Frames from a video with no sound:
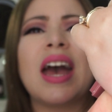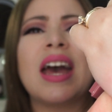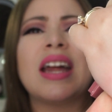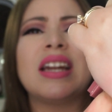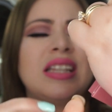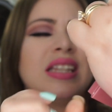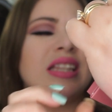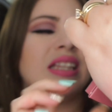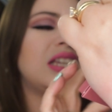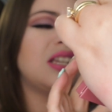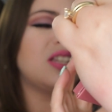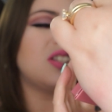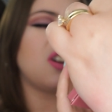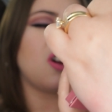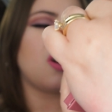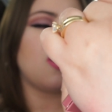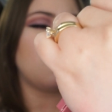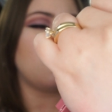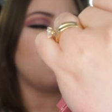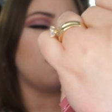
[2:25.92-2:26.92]
And these
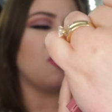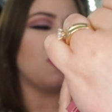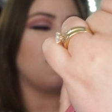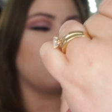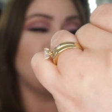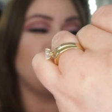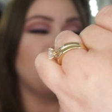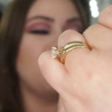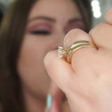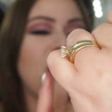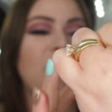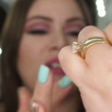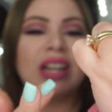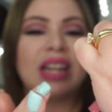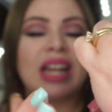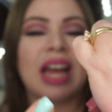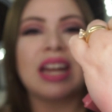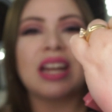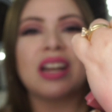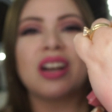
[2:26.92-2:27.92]
are
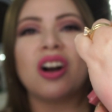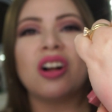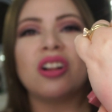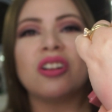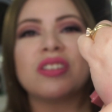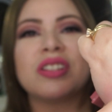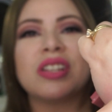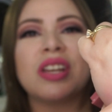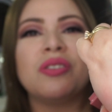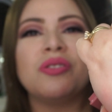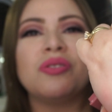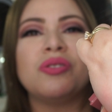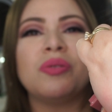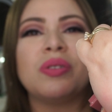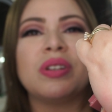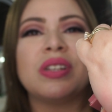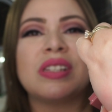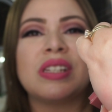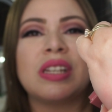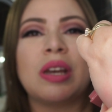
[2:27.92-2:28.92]
very light colors, as
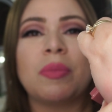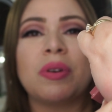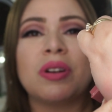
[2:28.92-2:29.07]
you can see.